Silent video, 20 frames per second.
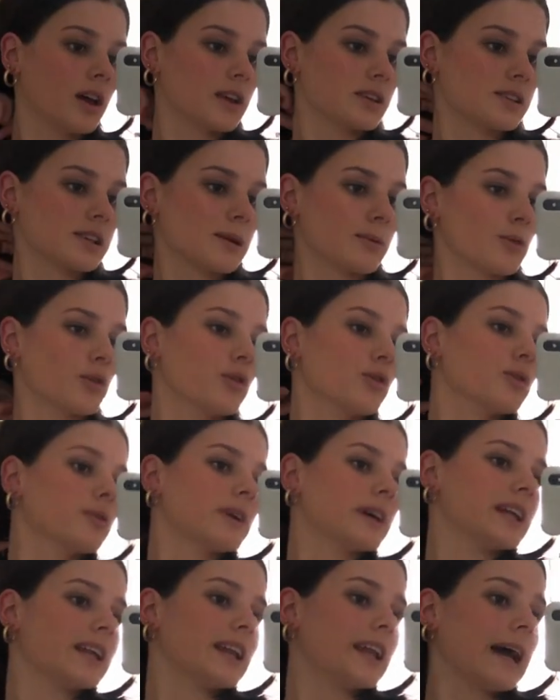So I'm all
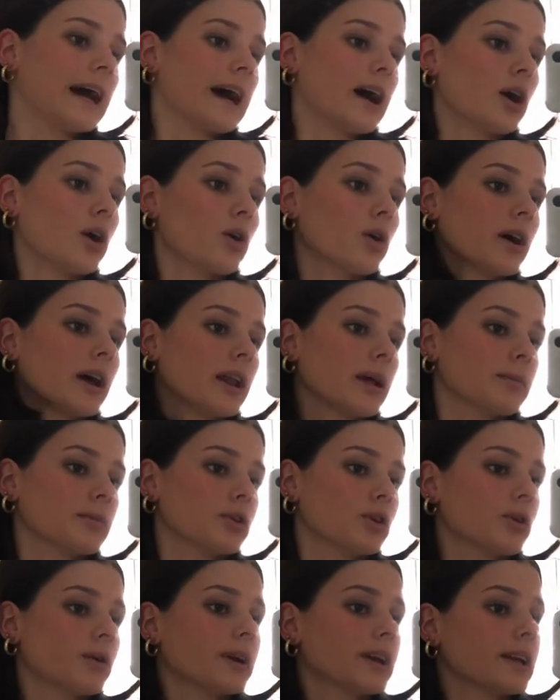ready now and I'm
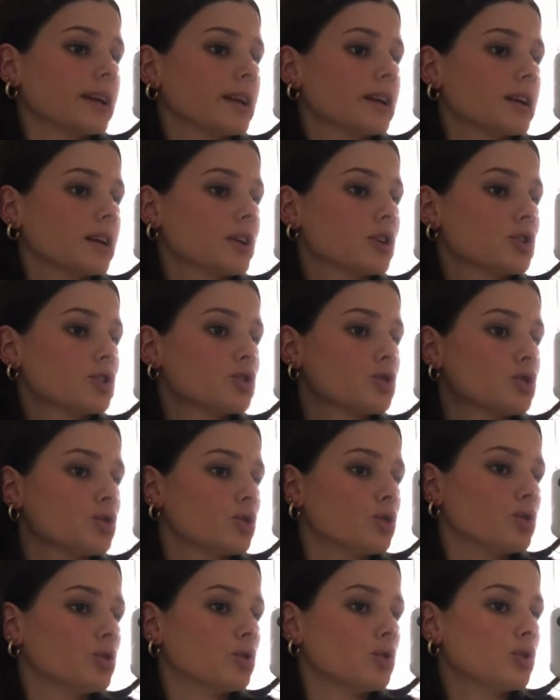going
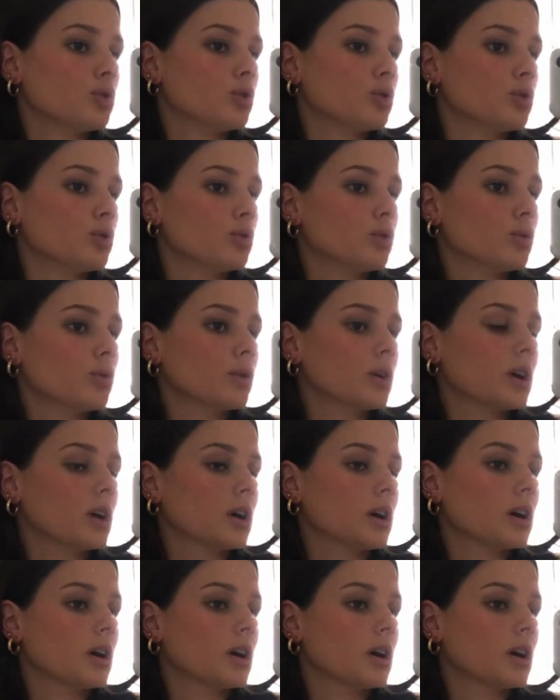to